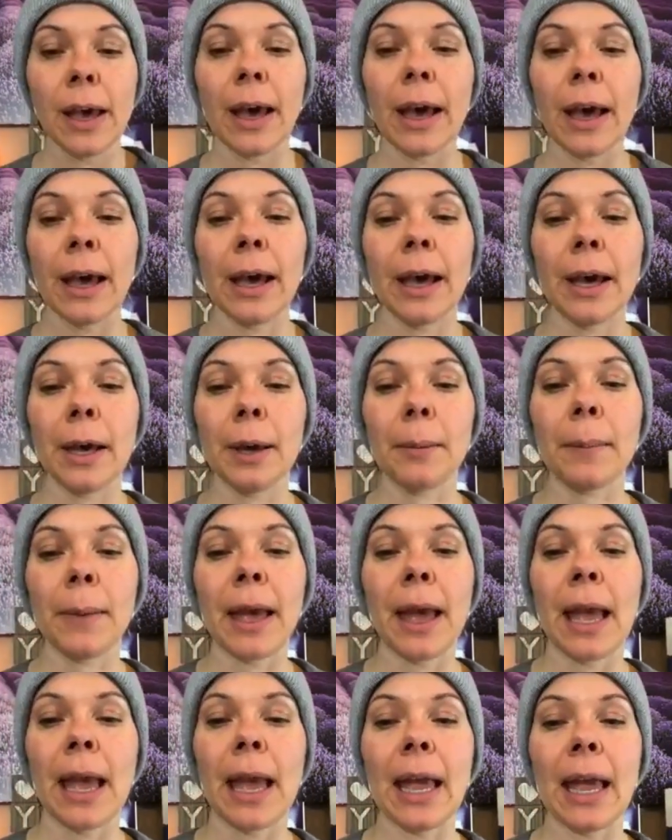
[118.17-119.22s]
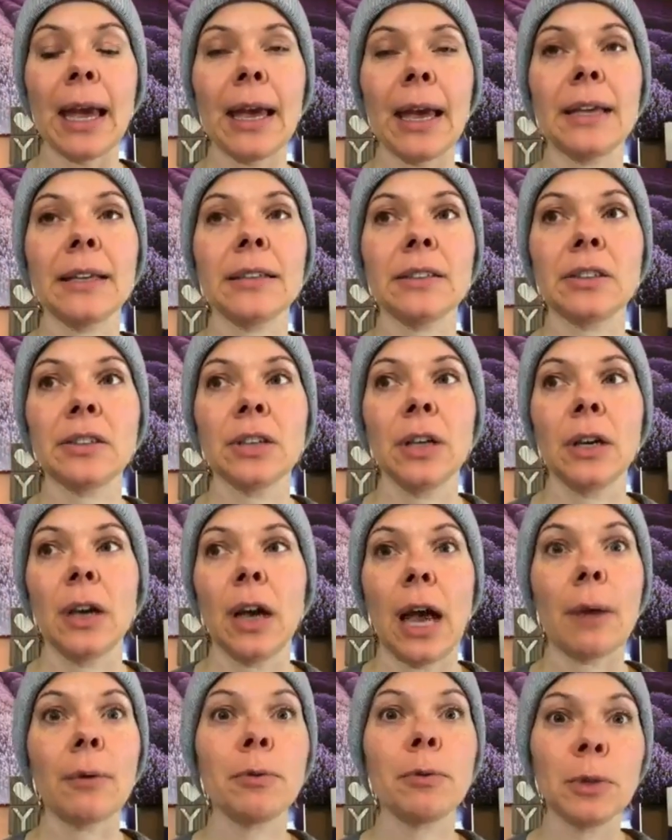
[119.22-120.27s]
And
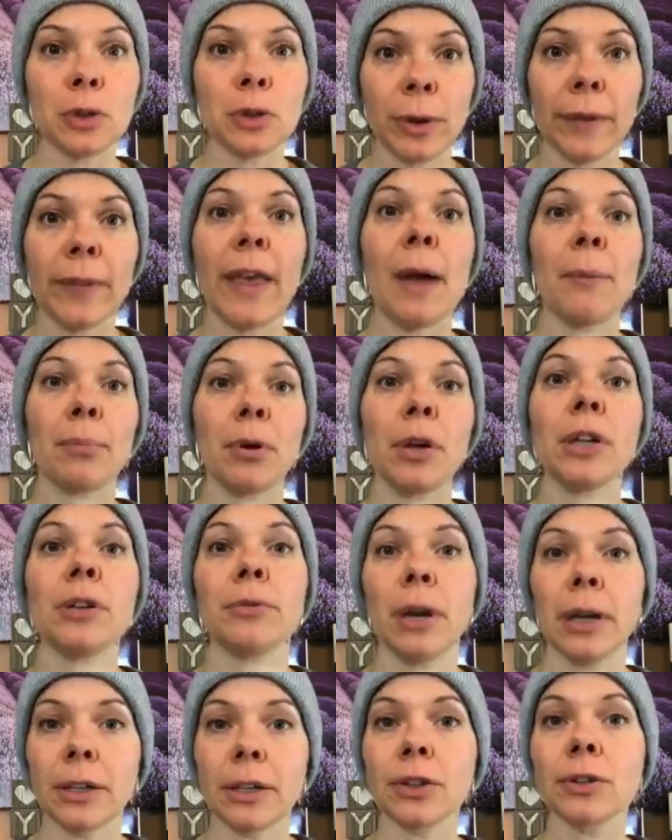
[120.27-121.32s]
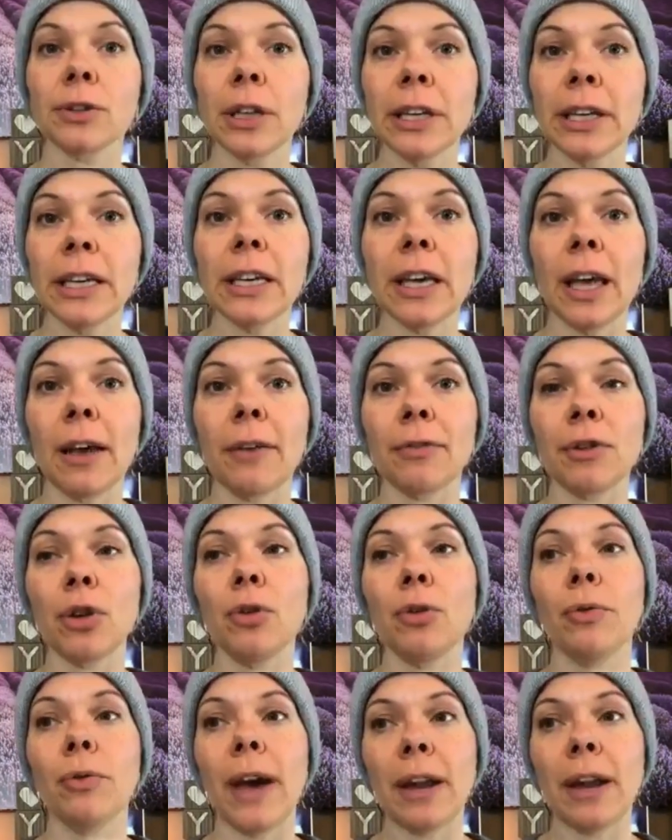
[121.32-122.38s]
I would be doing that pretty regularly if
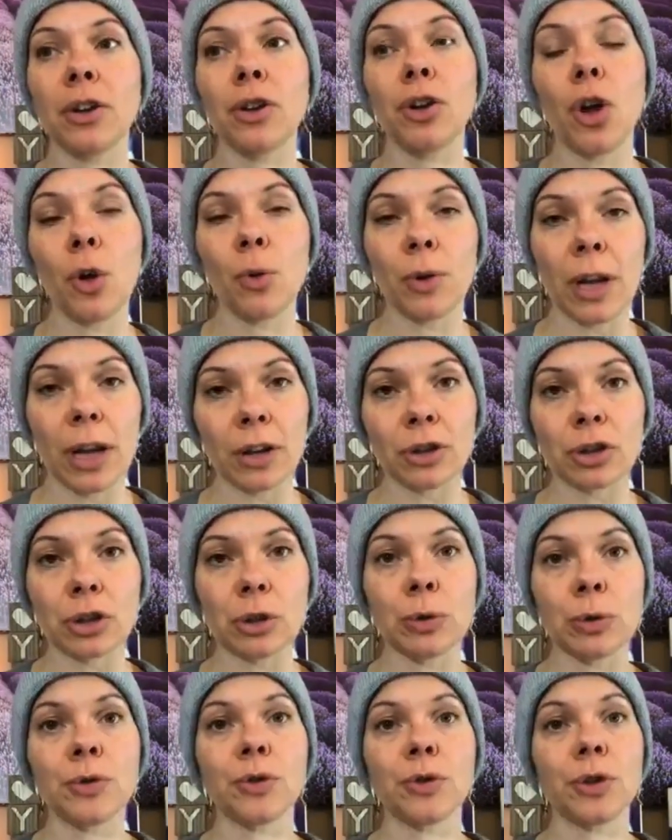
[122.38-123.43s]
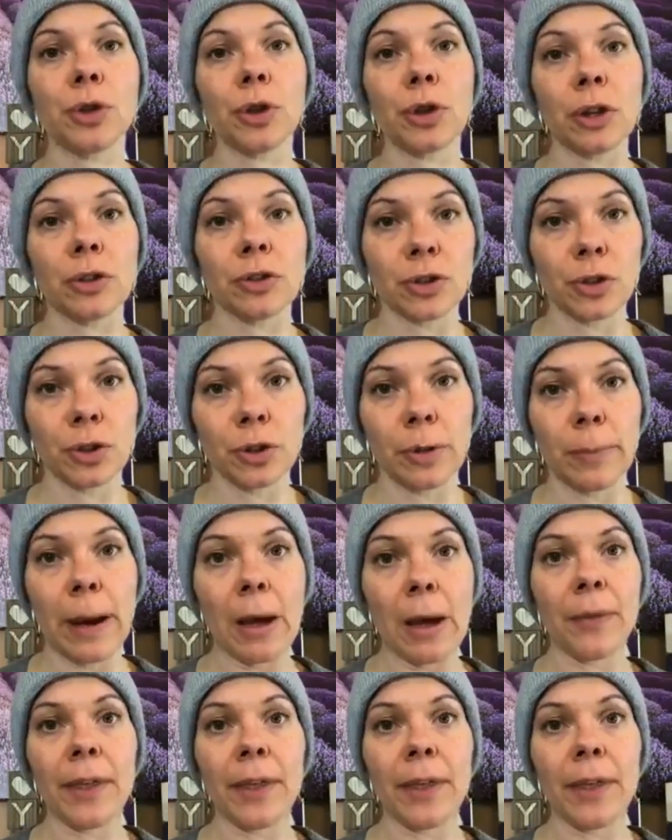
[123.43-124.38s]
you've had known issues or you're concerned about